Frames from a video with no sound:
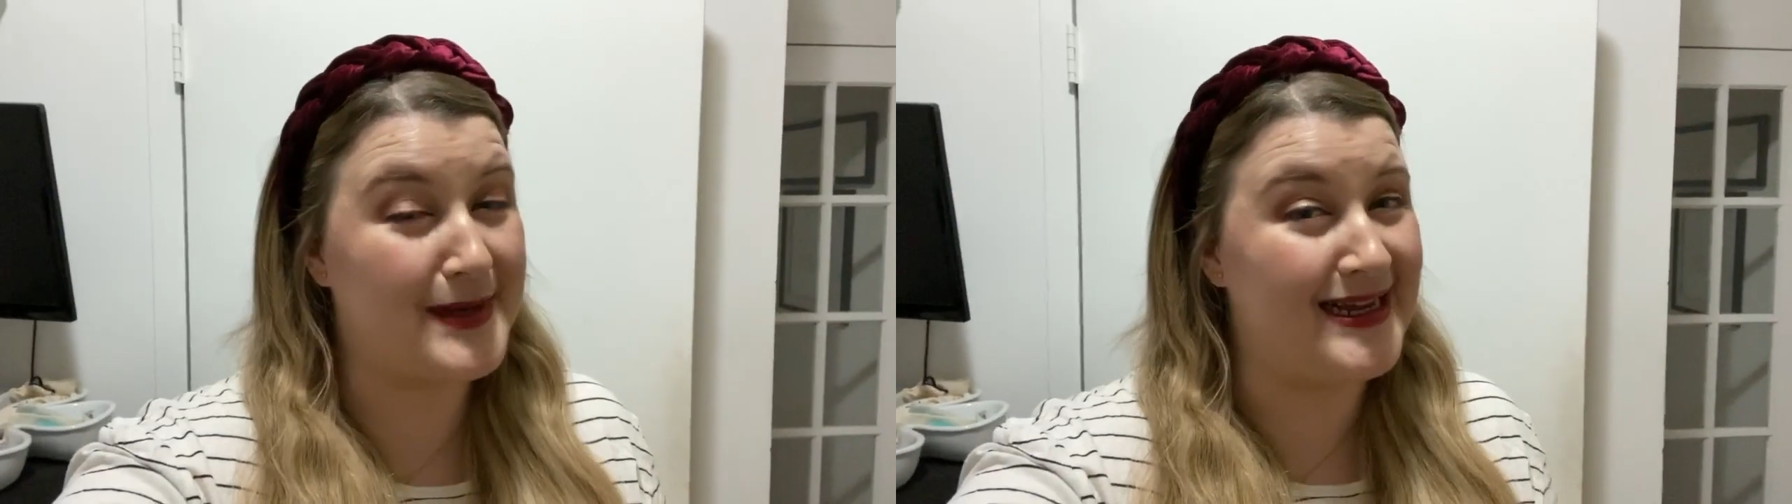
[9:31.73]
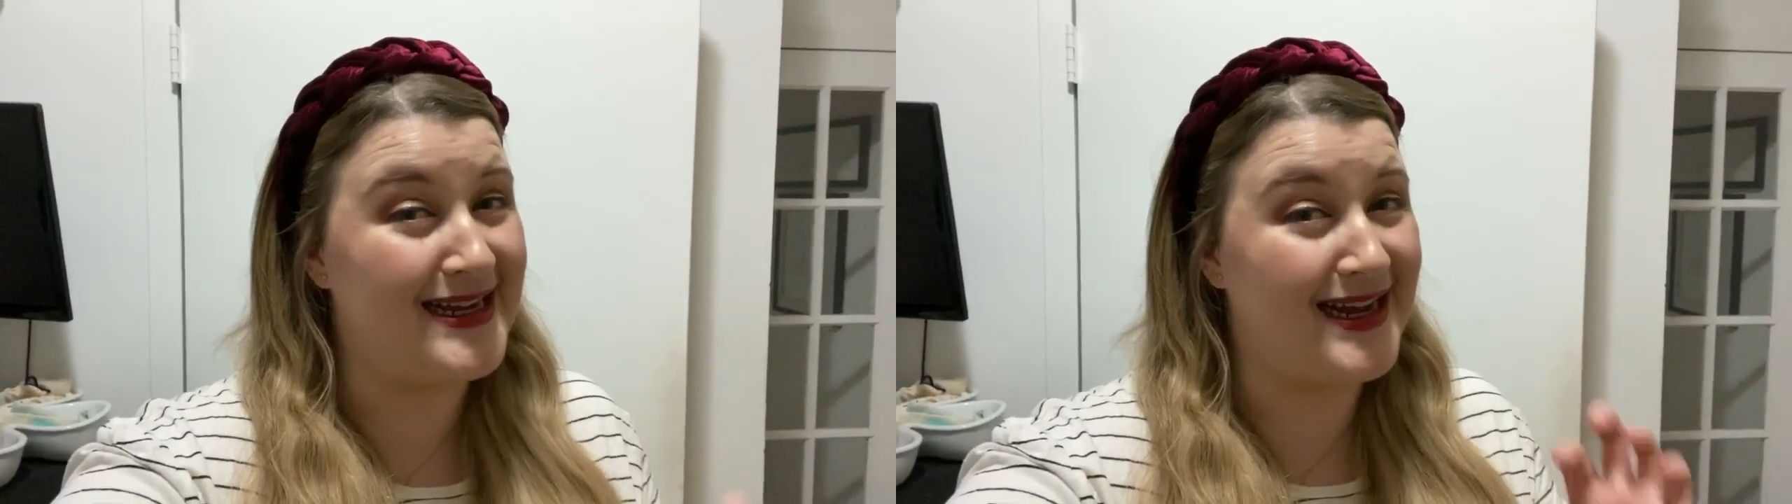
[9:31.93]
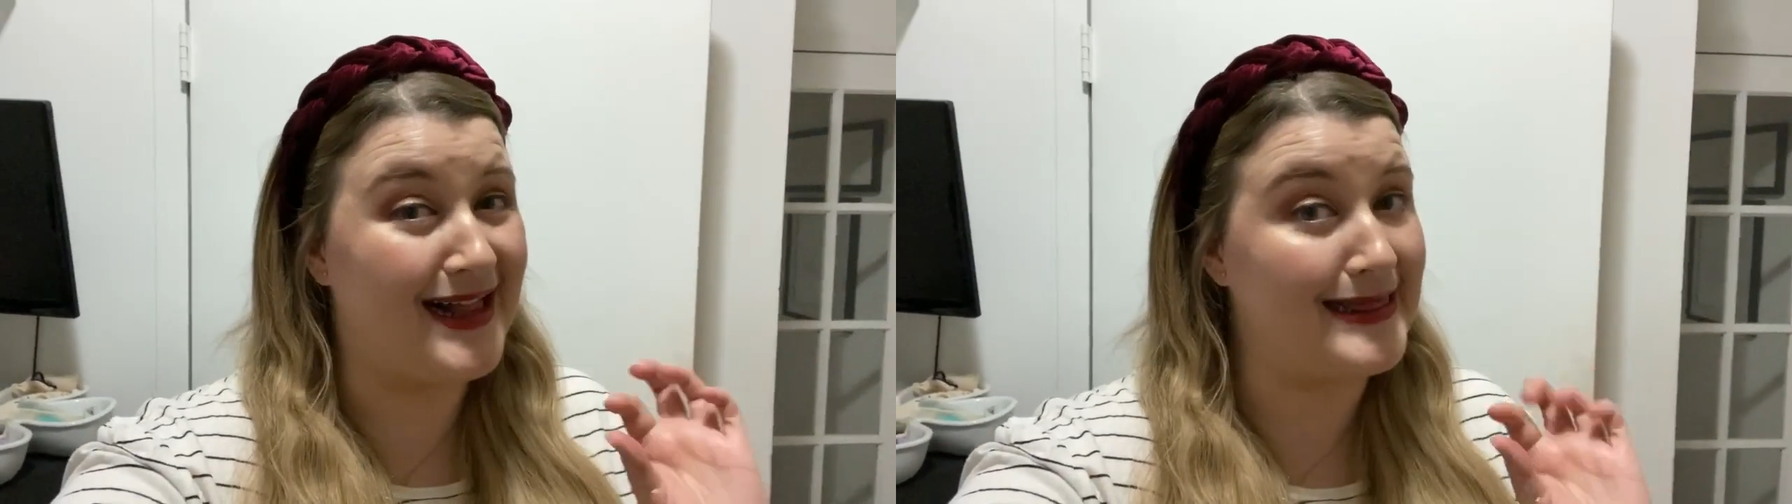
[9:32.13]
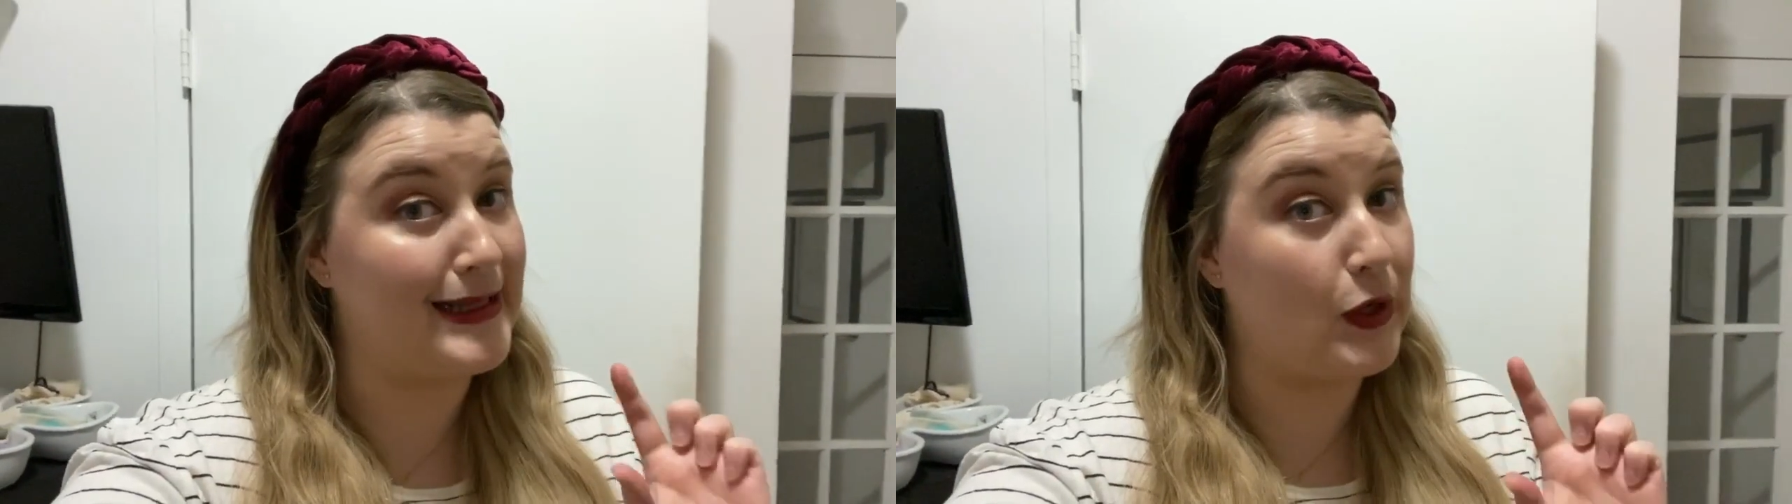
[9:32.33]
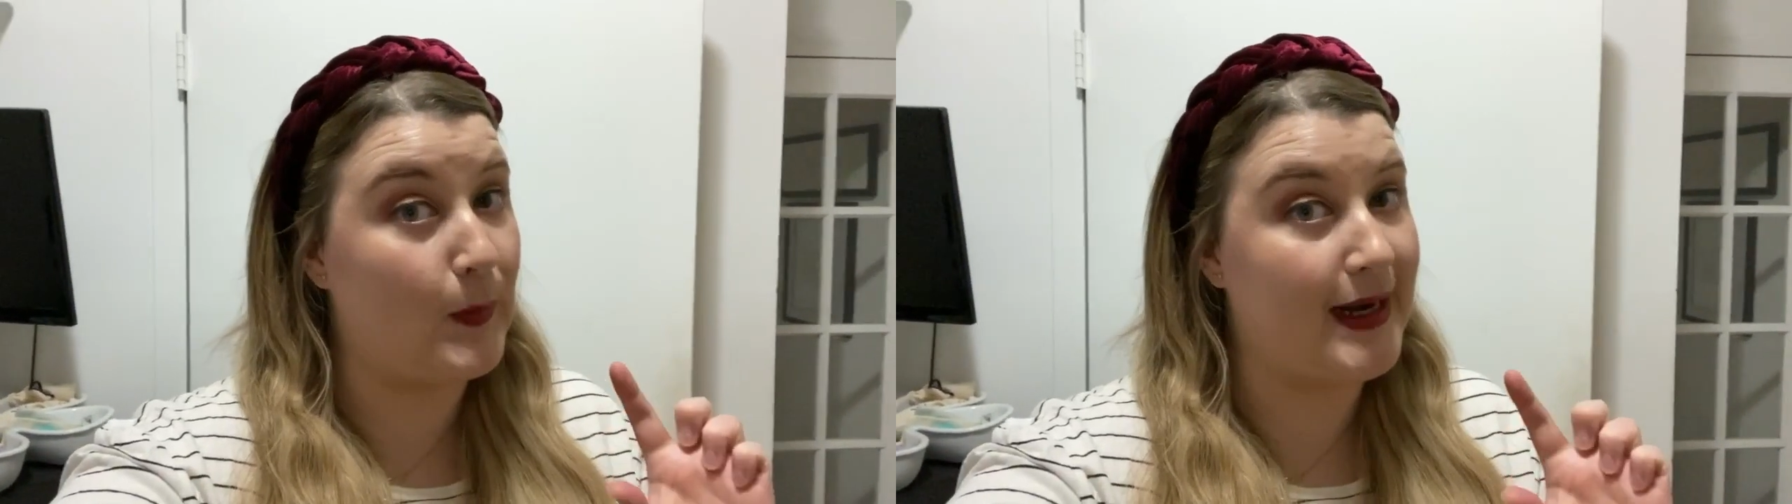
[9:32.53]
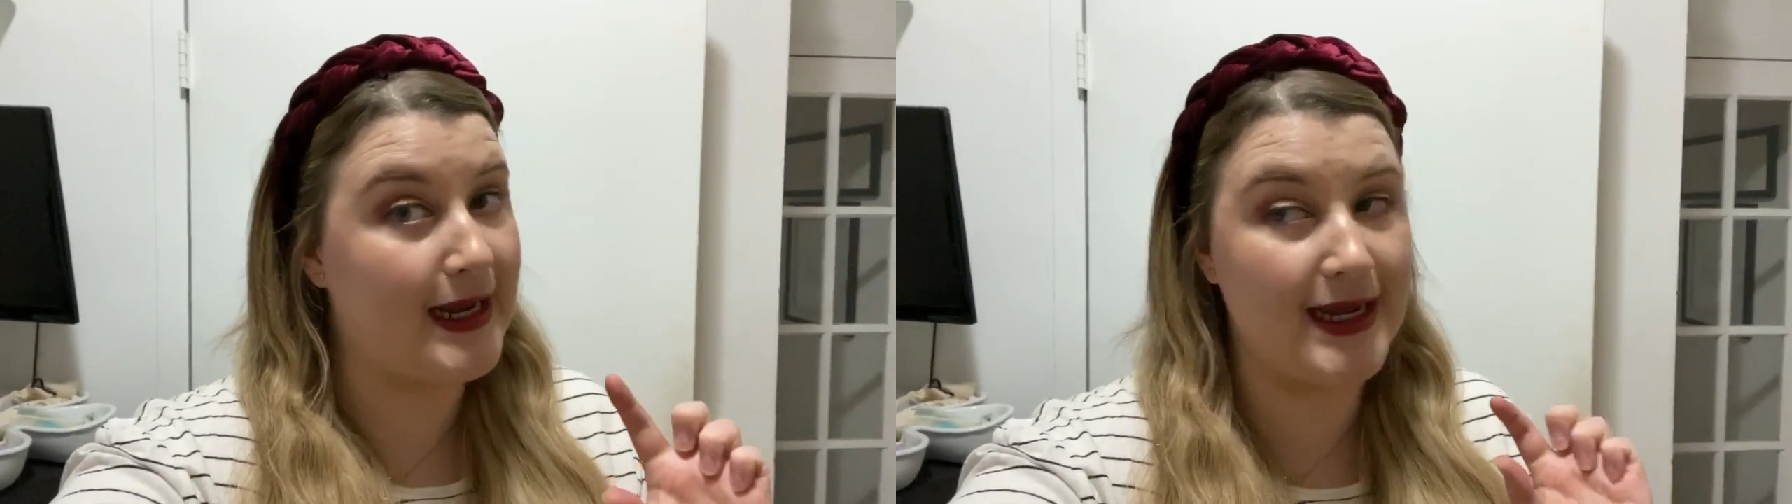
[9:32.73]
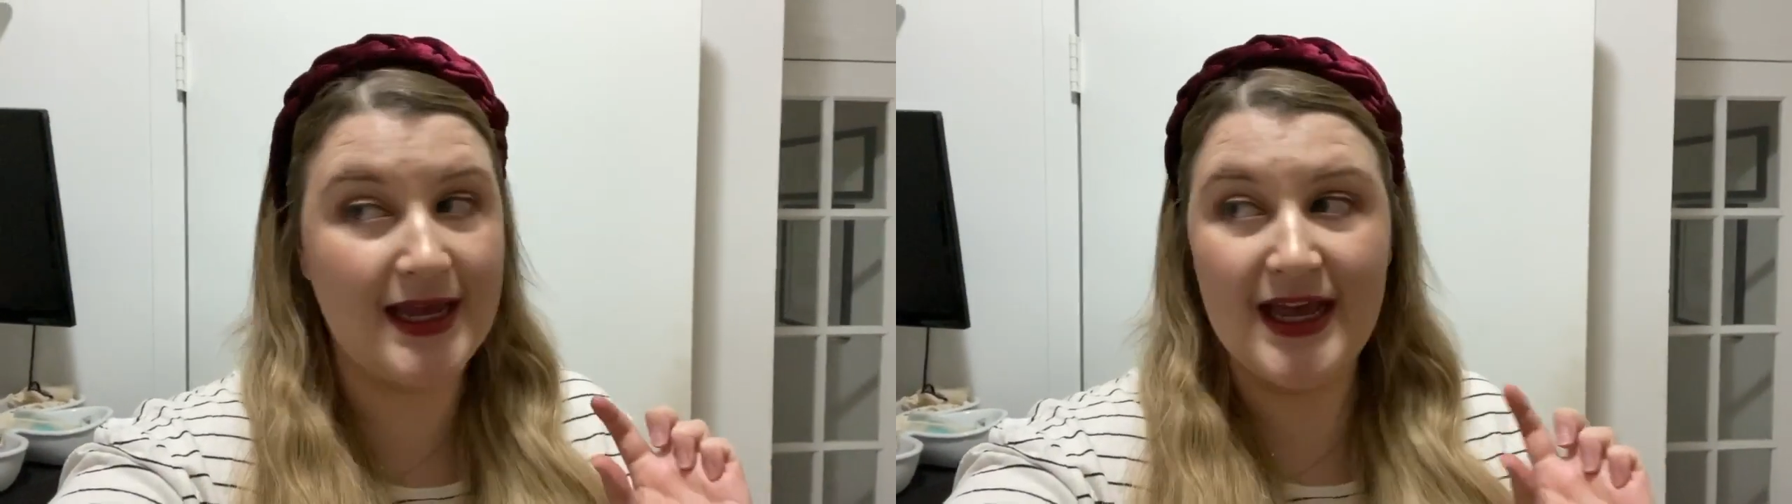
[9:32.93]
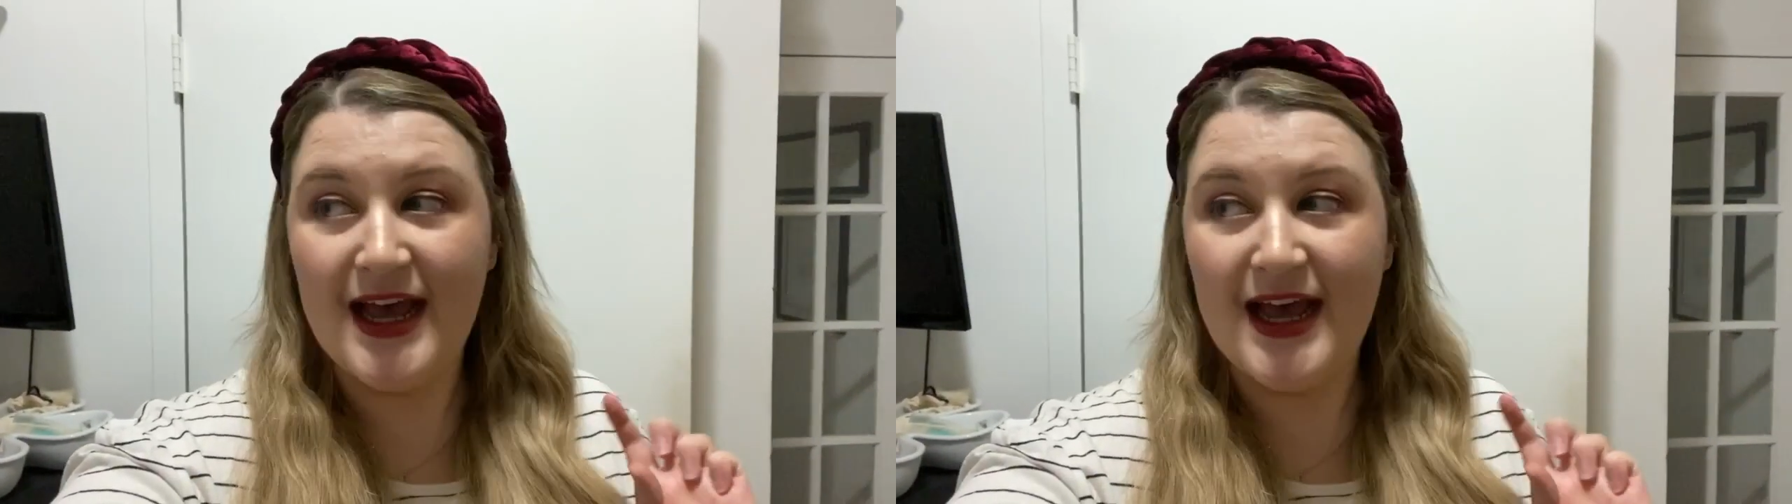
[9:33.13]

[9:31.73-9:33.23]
a little muddy.